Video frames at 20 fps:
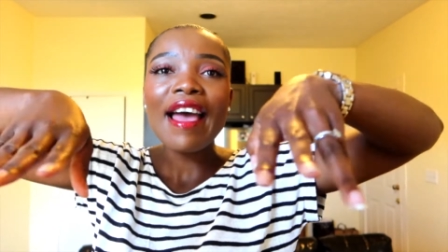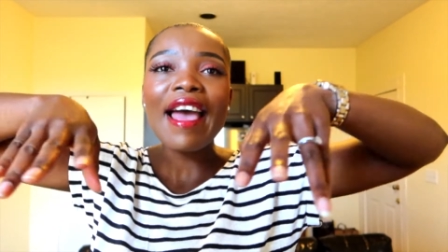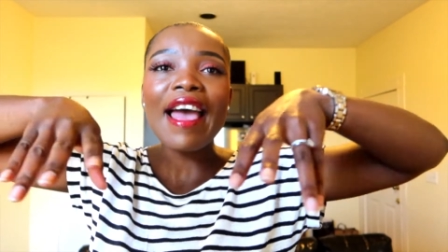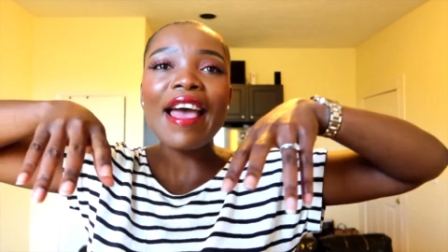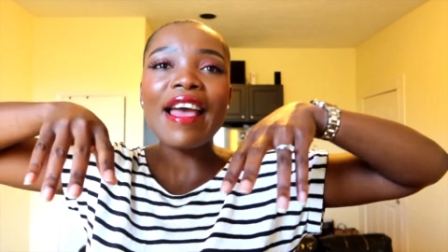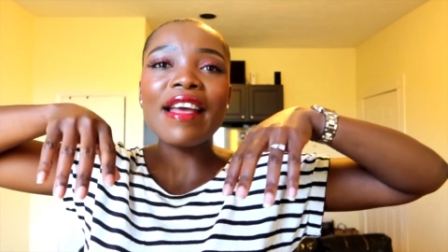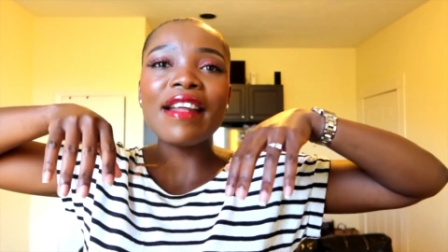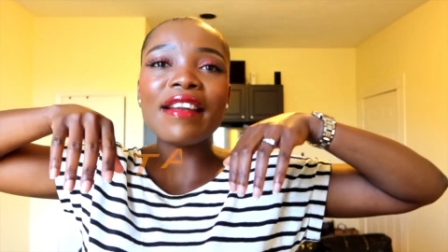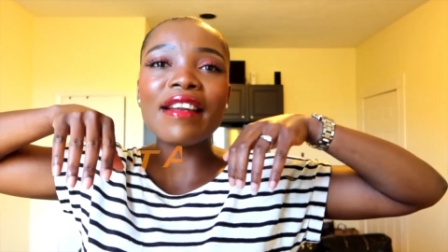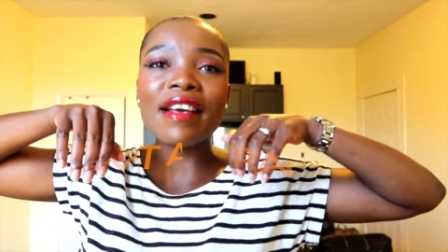
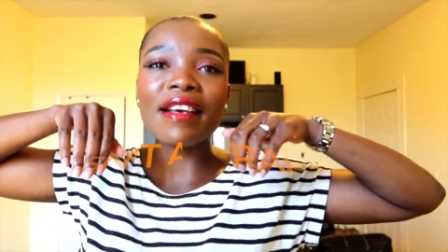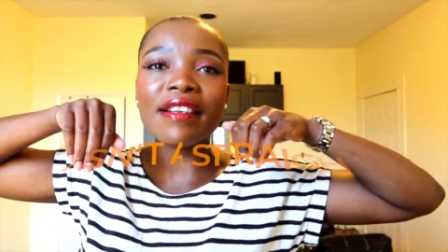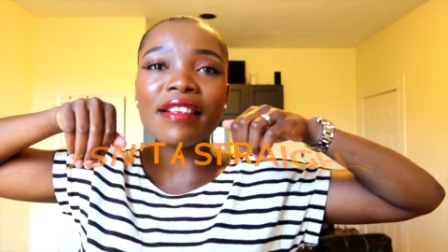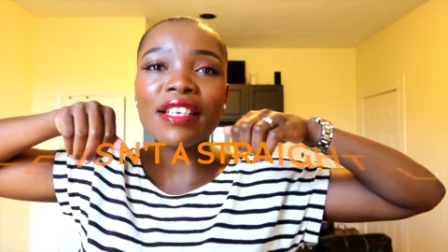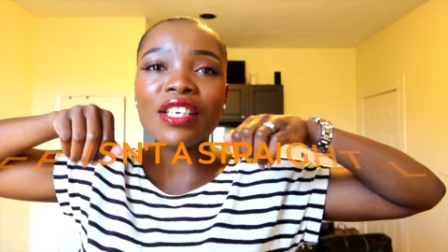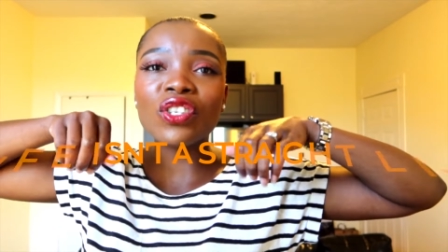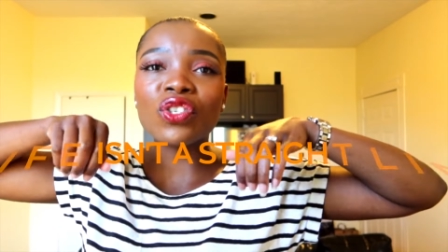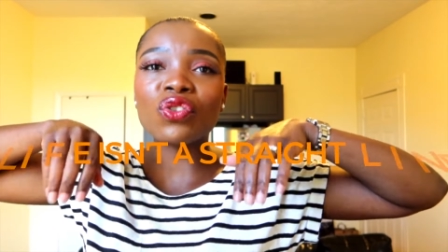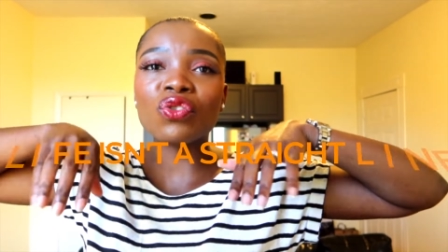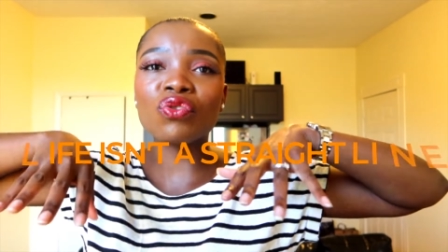and
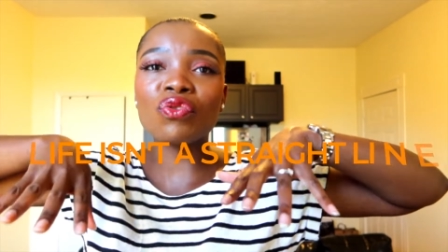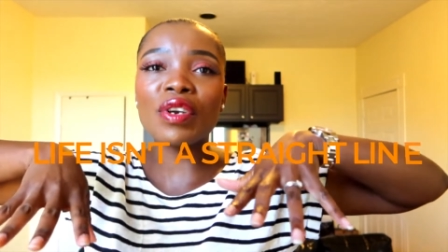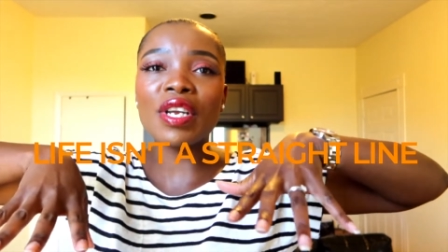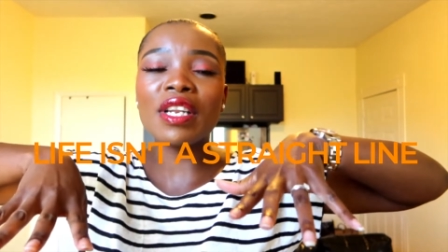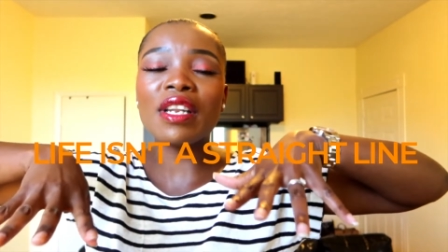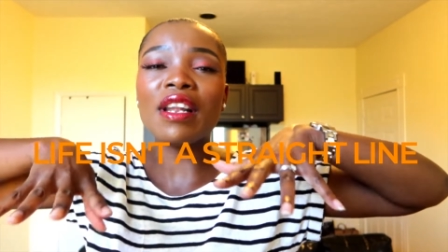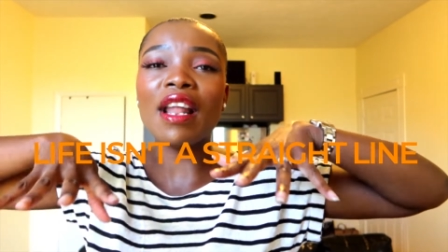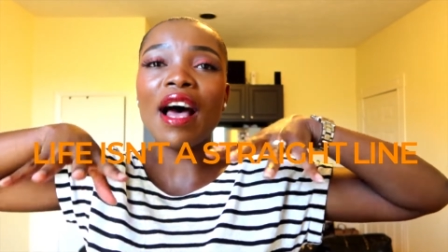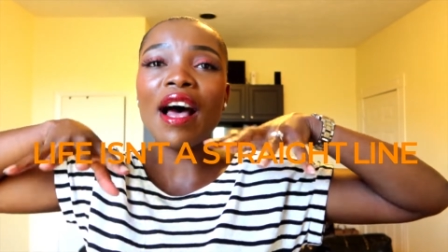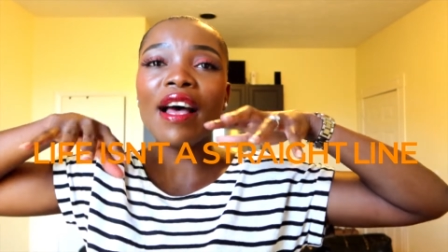this straight
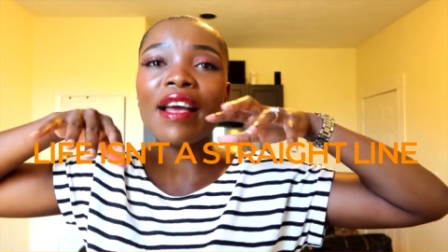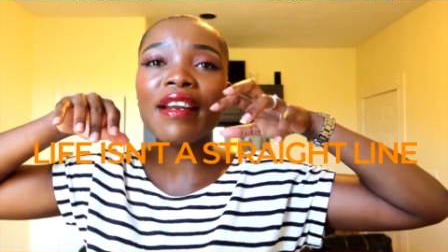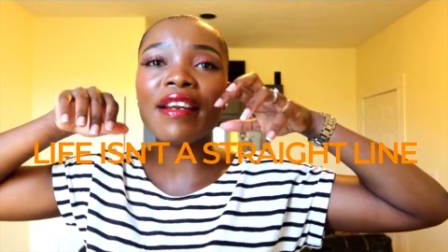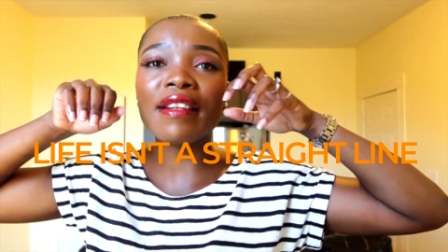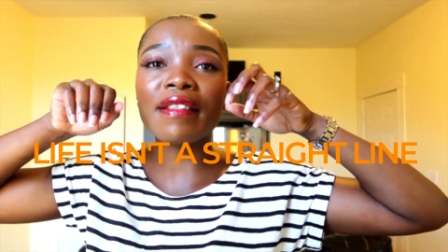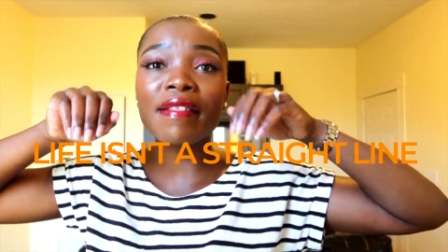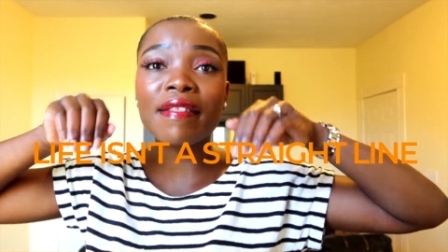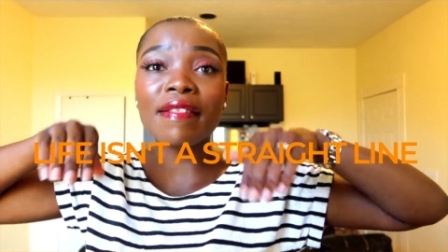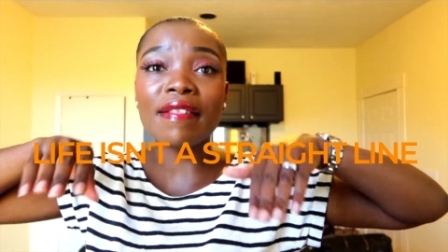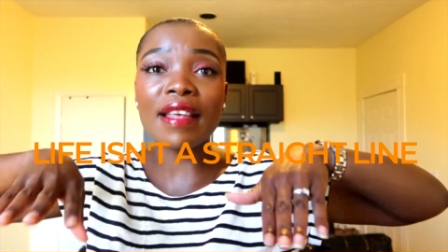
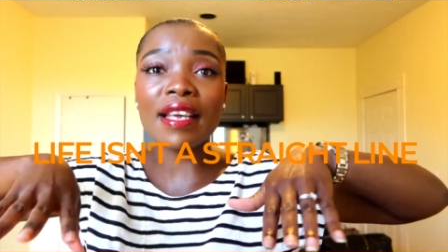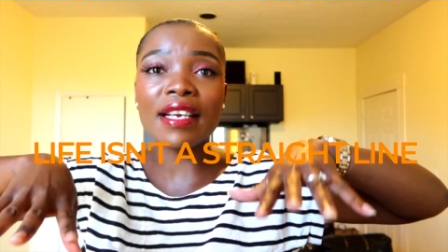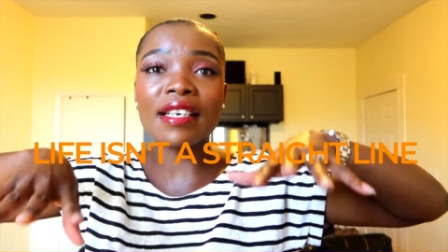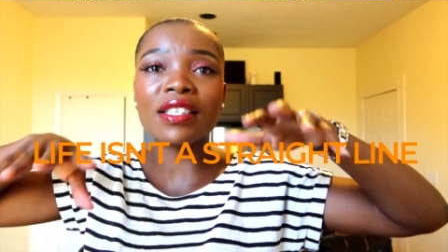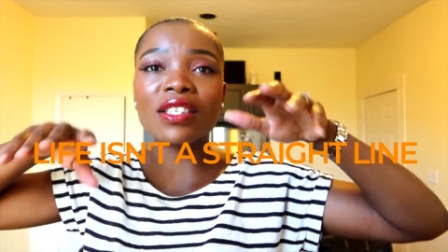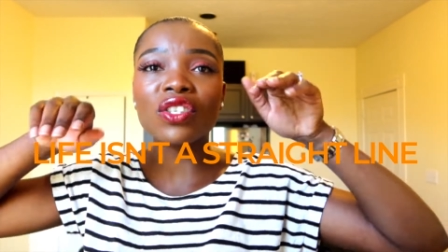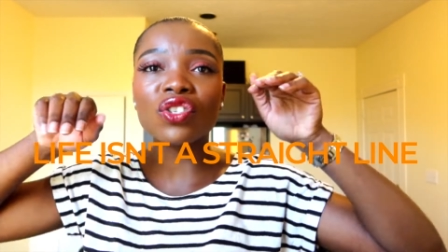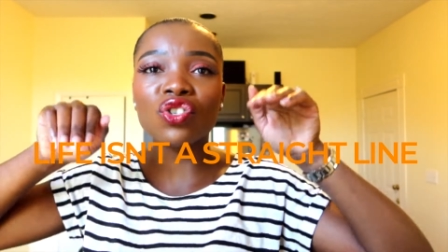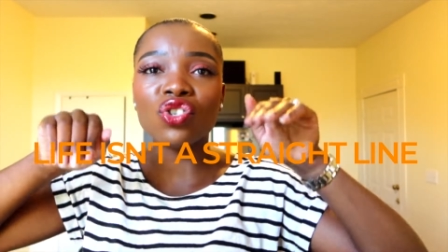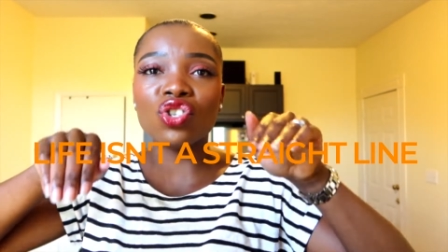line,
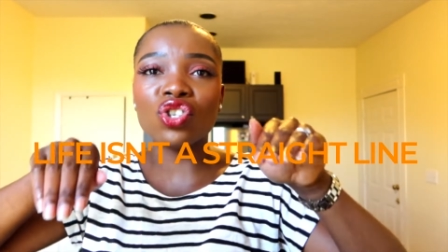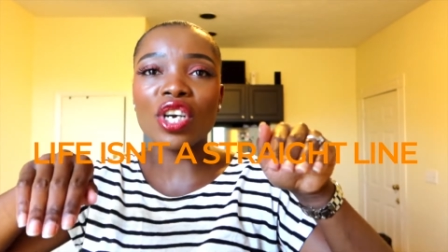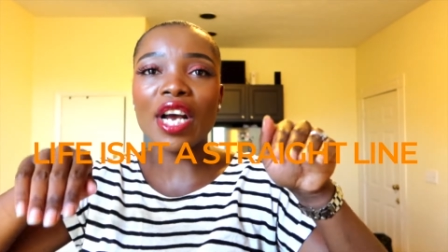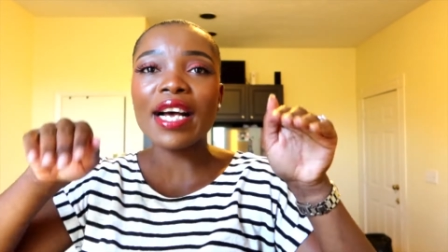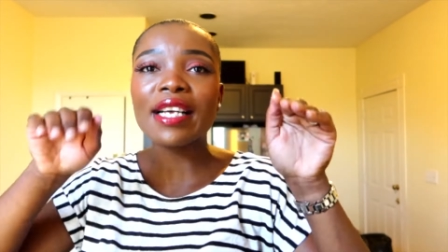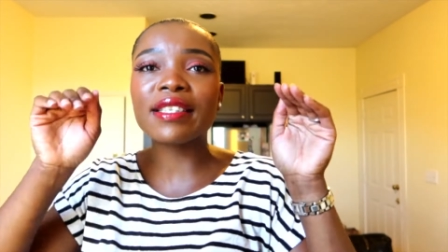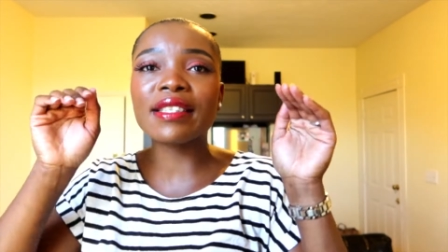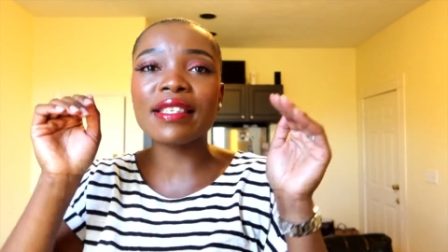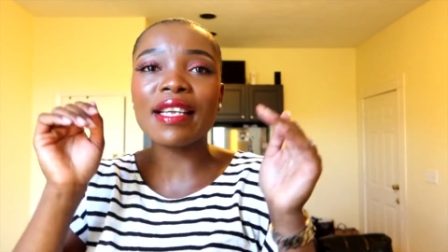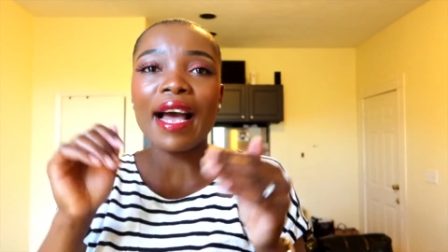things
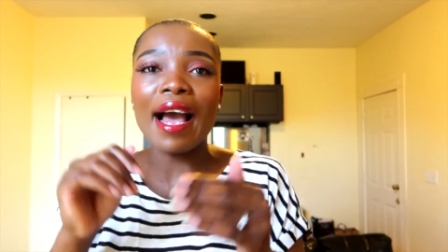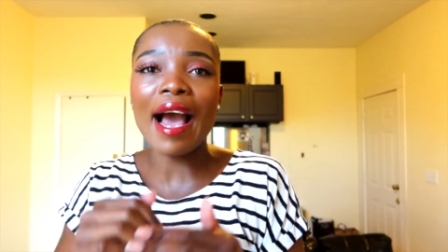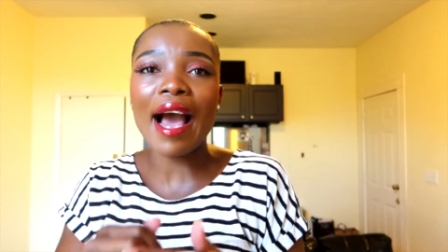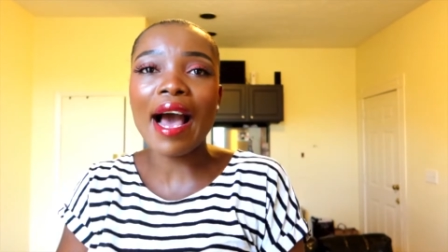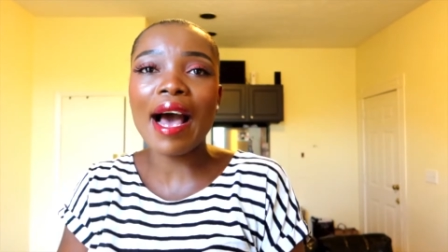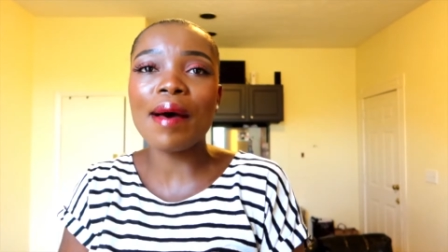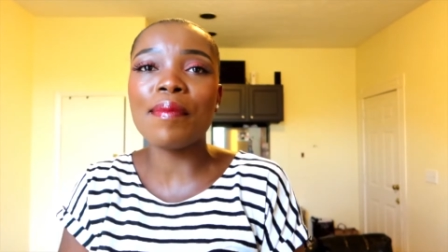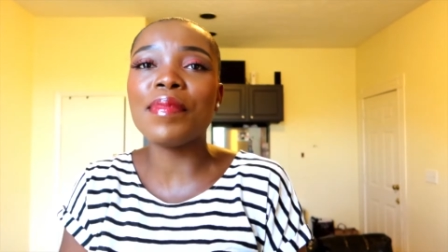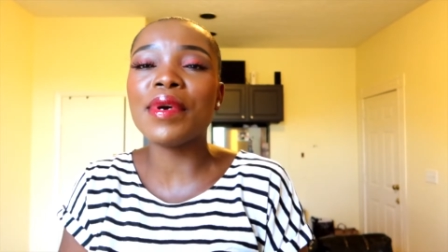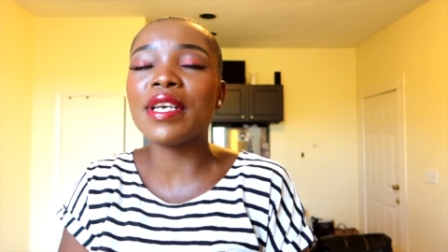just
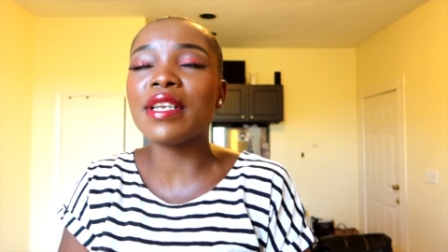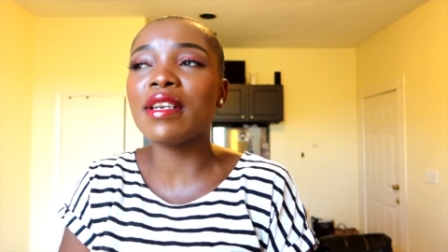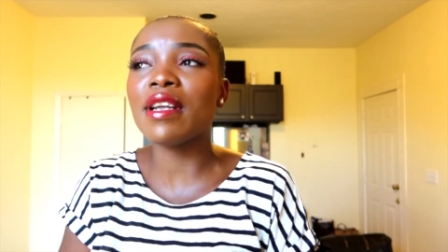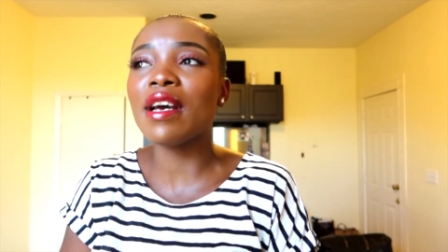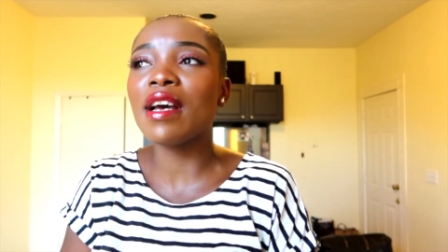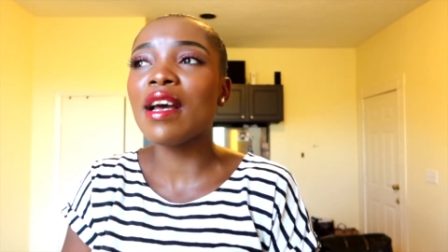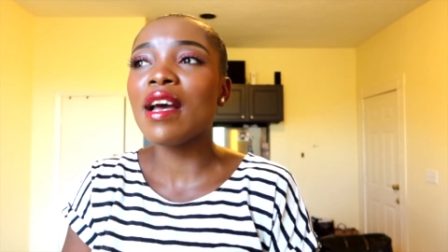happen.